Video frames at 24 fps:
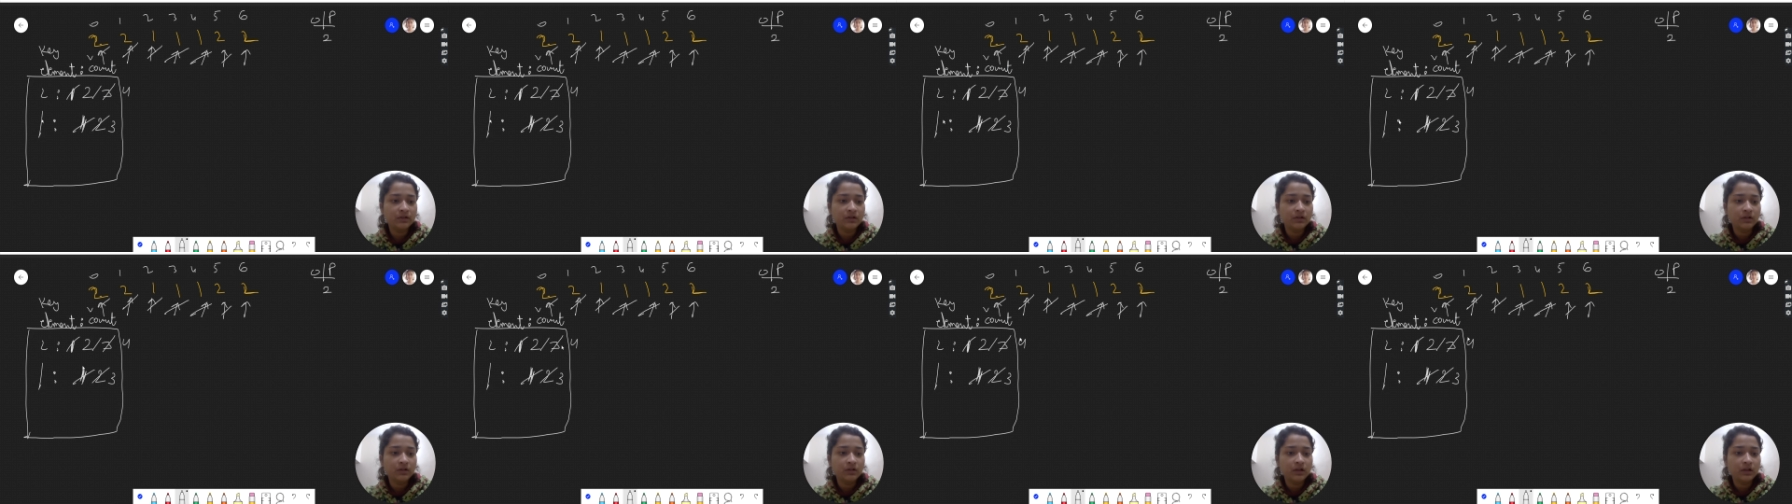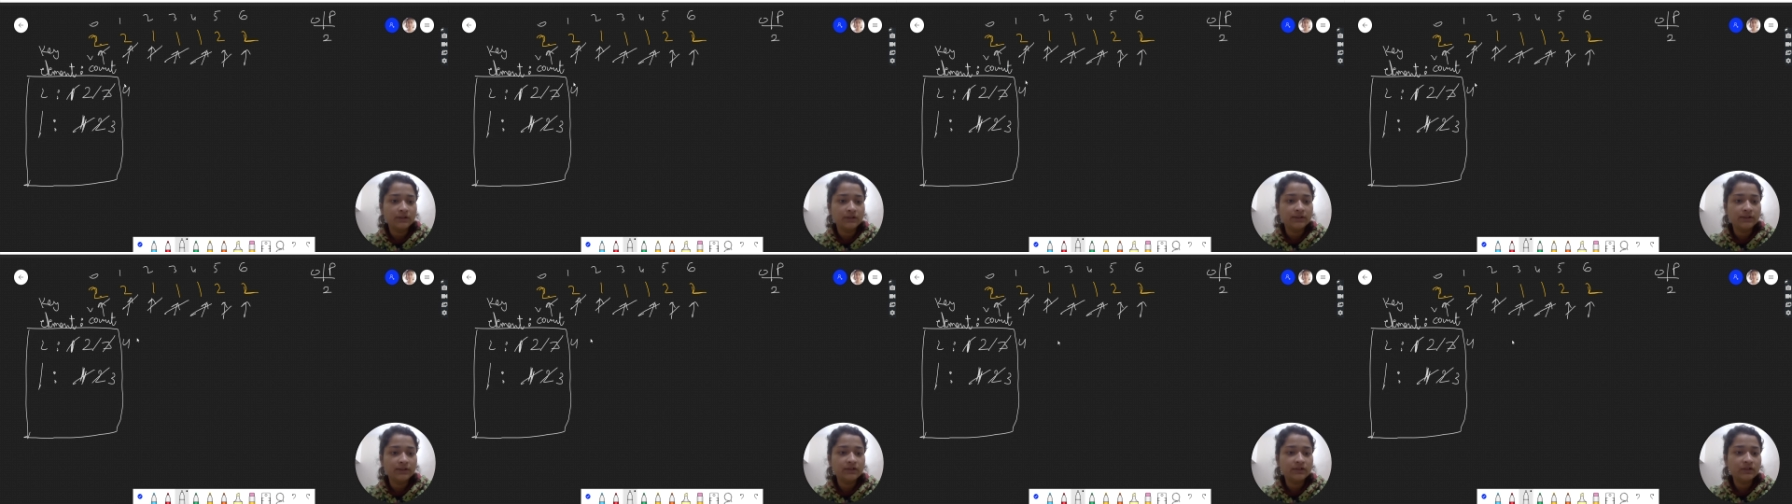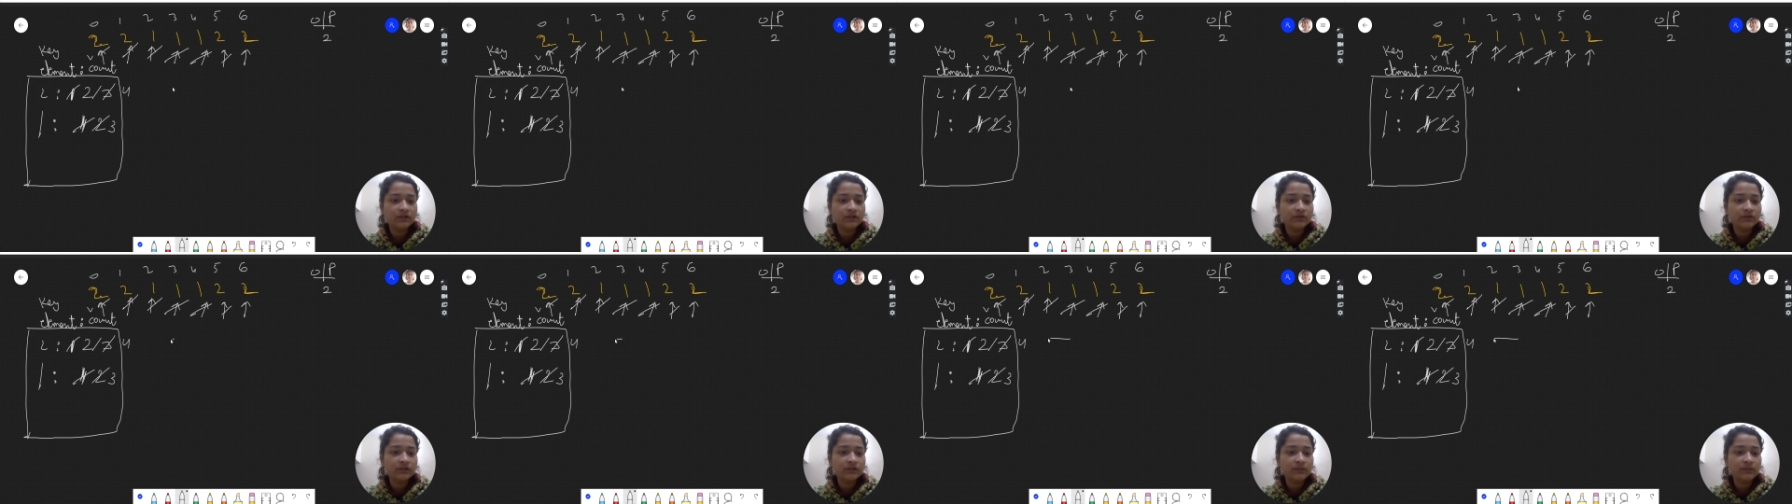and then just
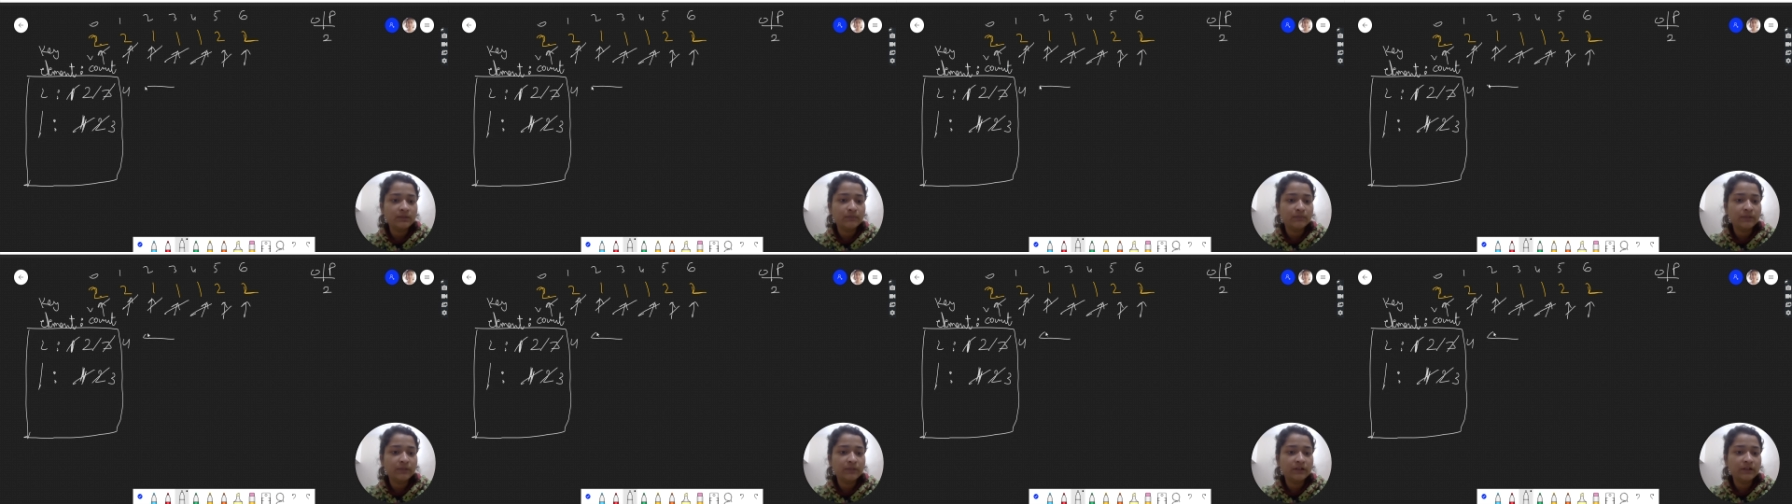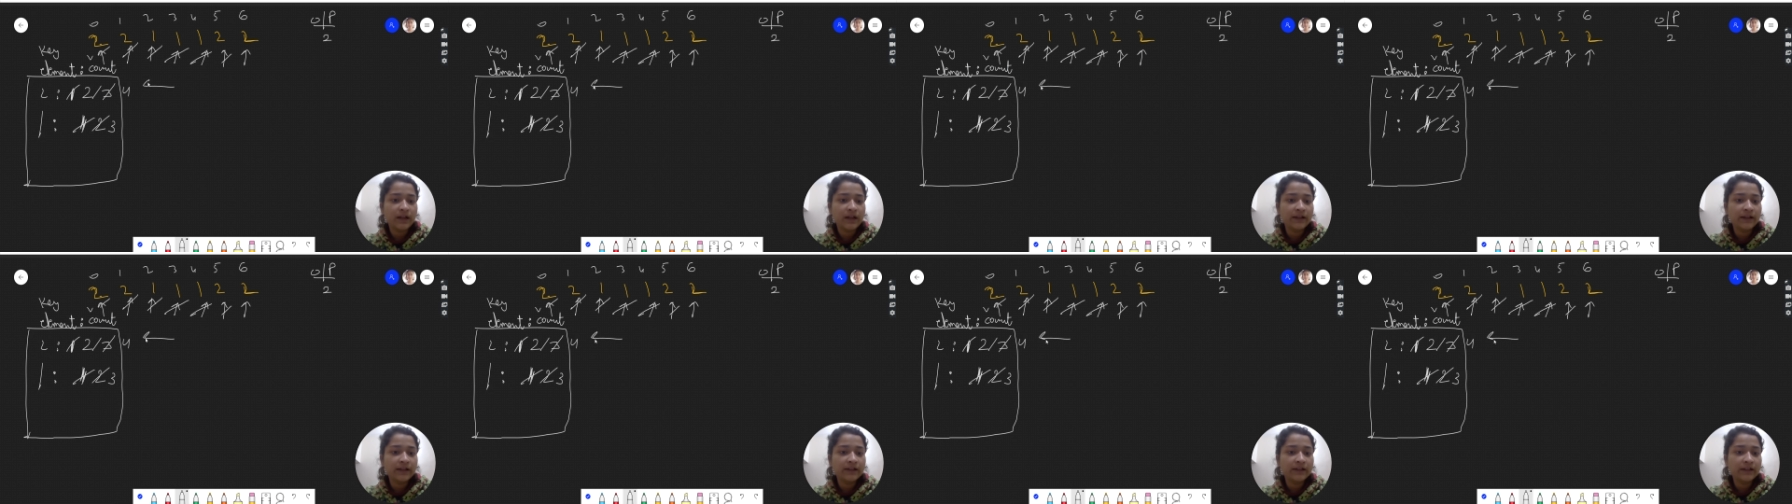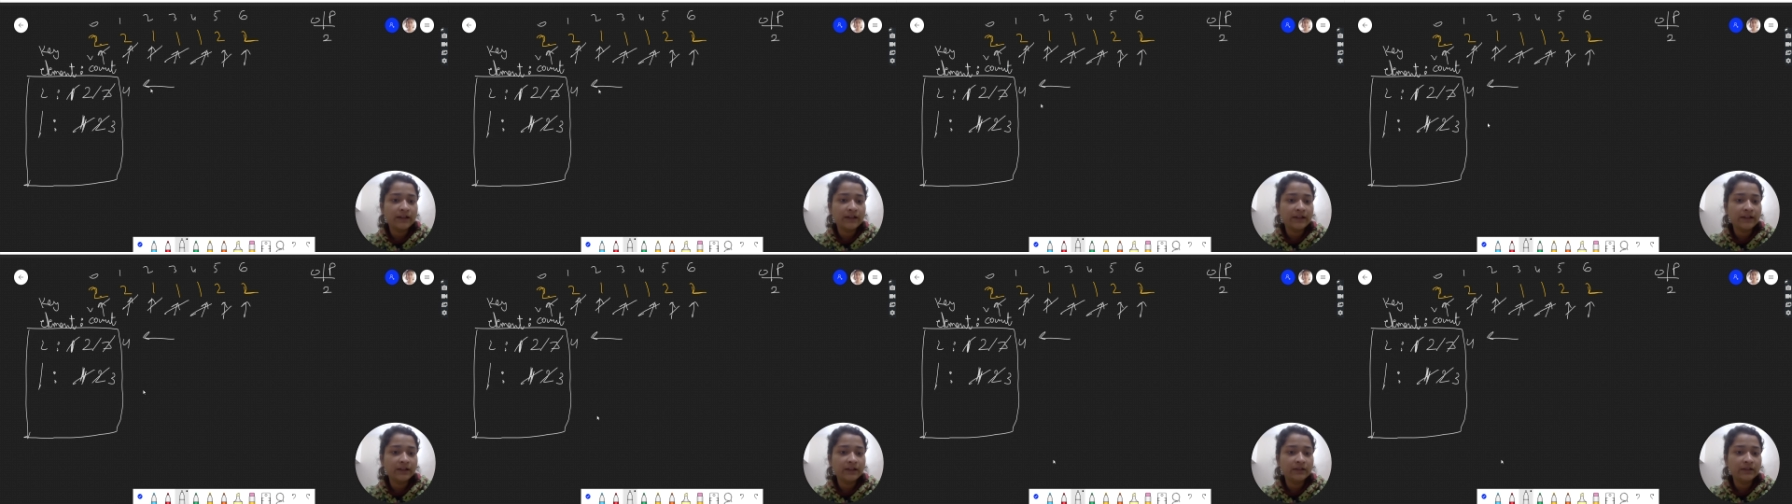we simply iterate